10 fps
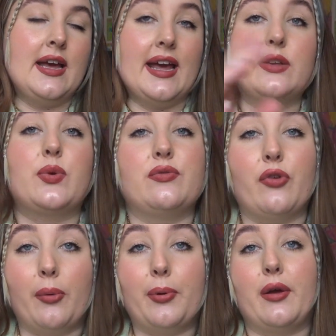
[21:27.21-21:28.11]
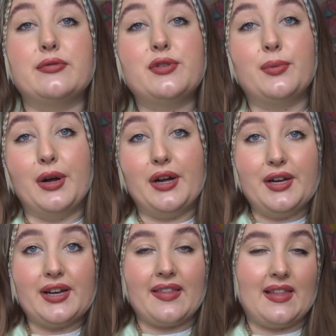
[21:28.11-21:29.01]
is when Rob goes to
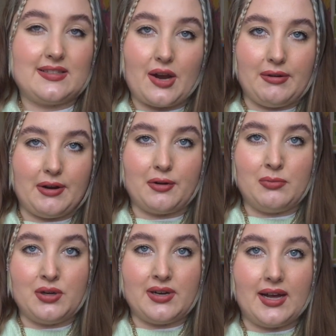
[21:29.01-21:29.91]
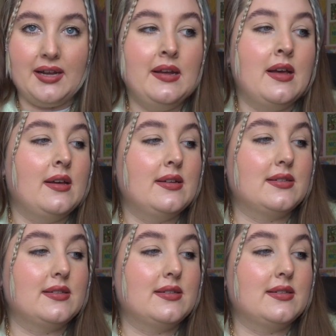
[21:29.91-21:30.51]
work, and that's only on a Monday.